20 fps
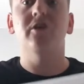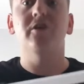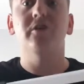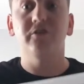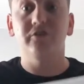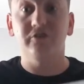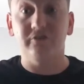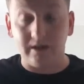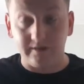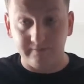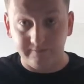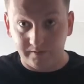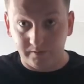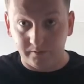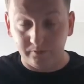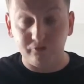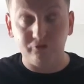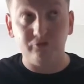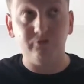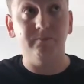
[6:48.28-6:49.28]
sound
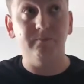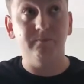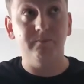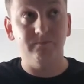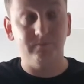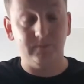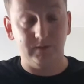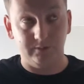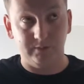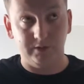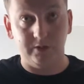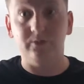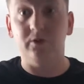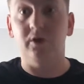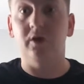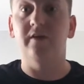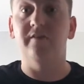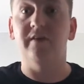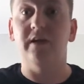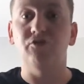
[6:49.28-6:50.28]
fonts, we got
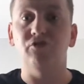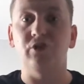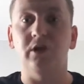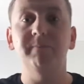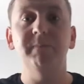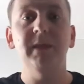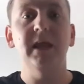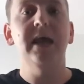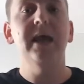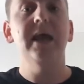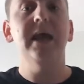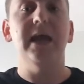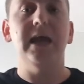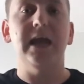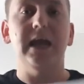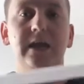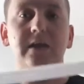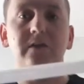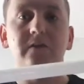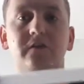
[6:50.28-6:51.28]
it eventually,
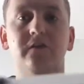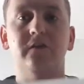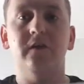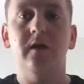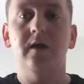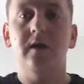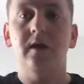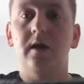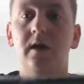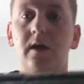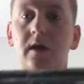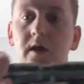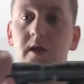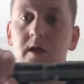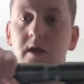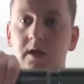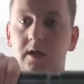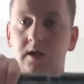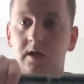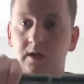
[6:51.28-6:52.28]
is
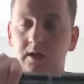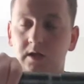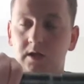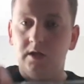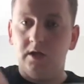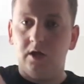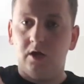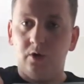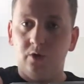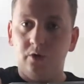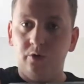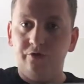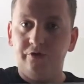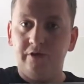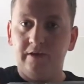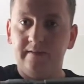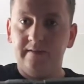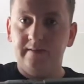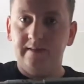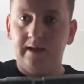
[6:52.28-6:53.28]
you hold
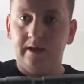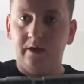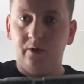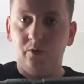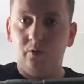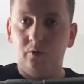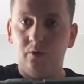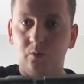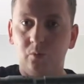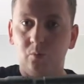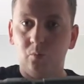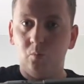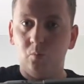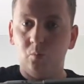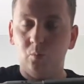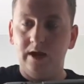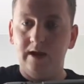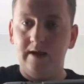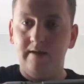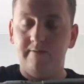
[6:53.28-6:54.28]
the hilt
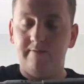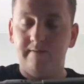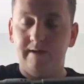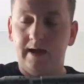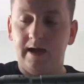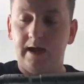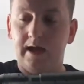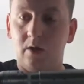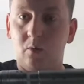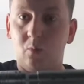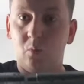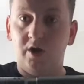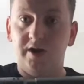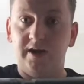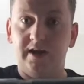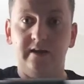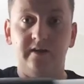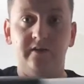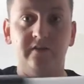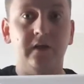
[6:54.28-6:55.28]
with one
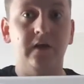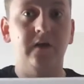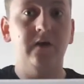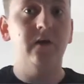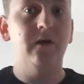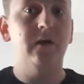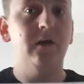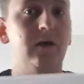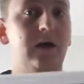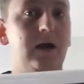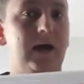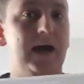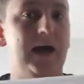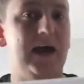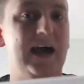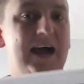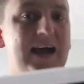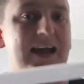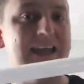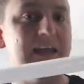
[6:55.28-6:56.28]
hand.
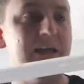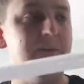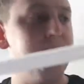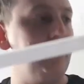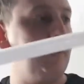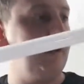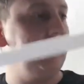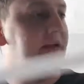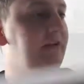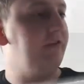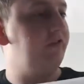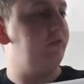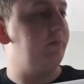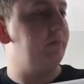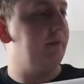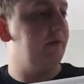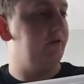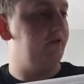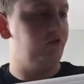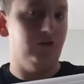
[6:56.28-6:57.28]
I place
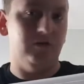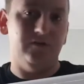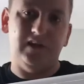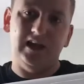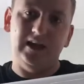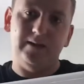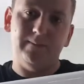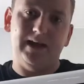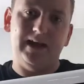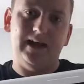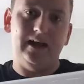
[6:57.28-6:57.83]
my sort of like my